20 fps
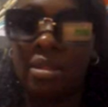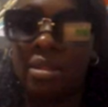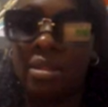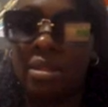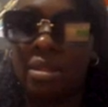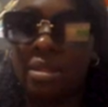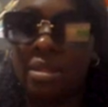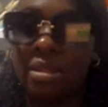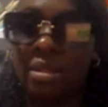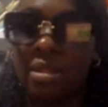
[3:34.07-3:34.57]

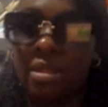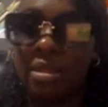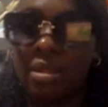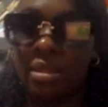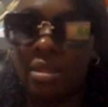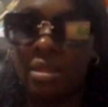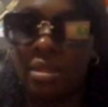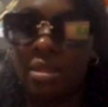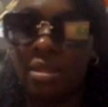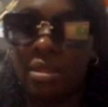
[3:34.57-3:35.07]

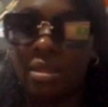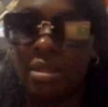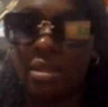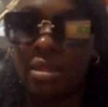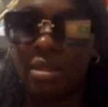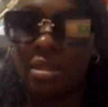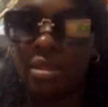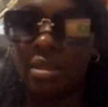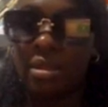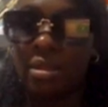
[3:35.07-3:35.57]

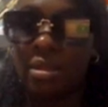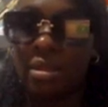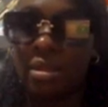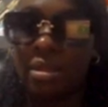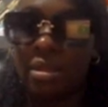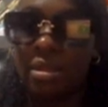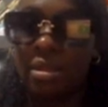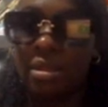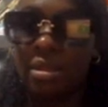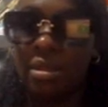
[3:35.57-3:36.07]

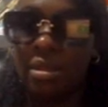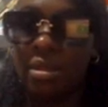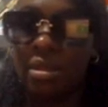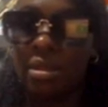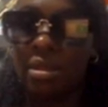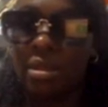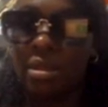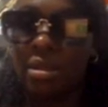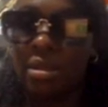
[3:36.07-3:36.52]
Nothing is said.